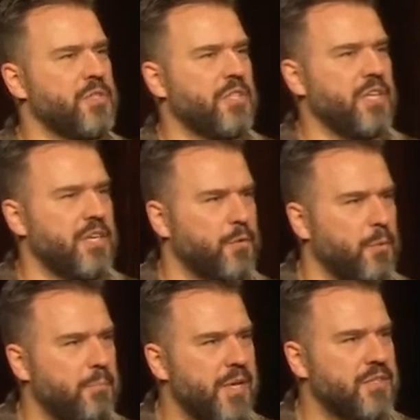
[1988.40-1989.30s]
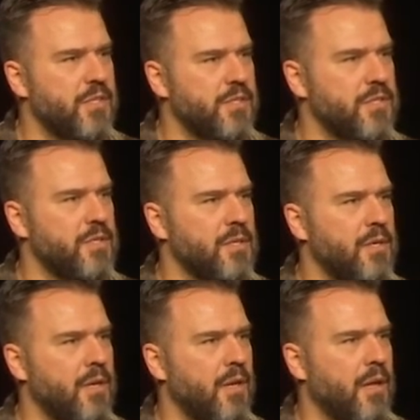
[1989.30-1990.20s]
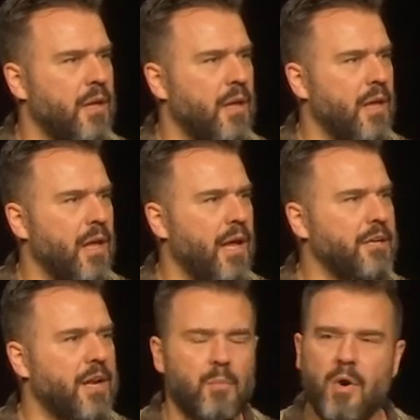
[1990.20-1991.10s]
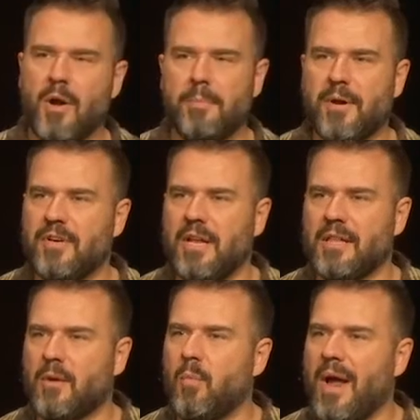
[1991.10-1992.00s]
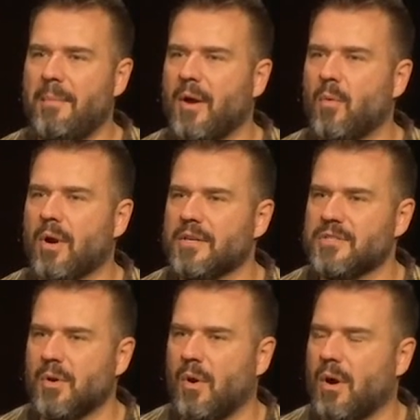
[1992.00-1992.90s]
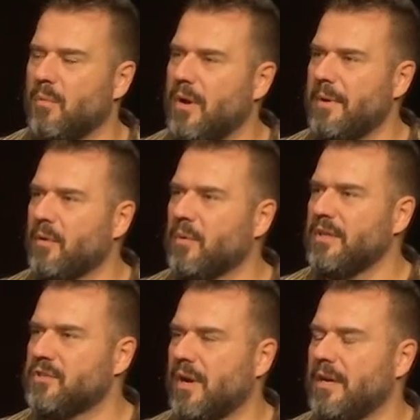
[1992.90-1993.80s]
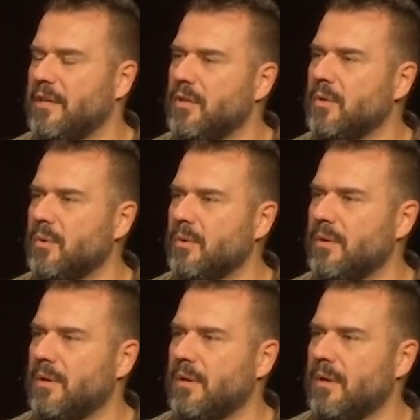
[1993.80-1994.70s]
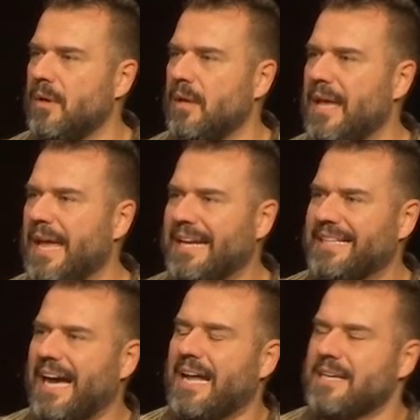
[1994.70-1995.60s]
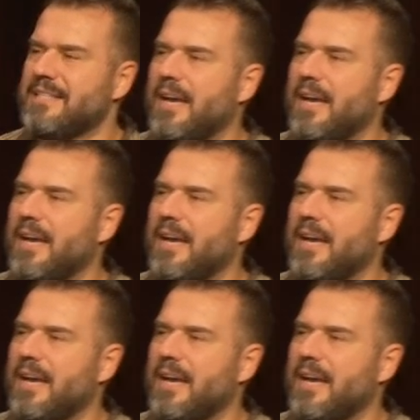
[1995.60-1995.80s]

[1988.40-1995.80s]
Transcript: successful in business. And yet I woke up every day like, why am I working so hard? What am I really trying to do? And God has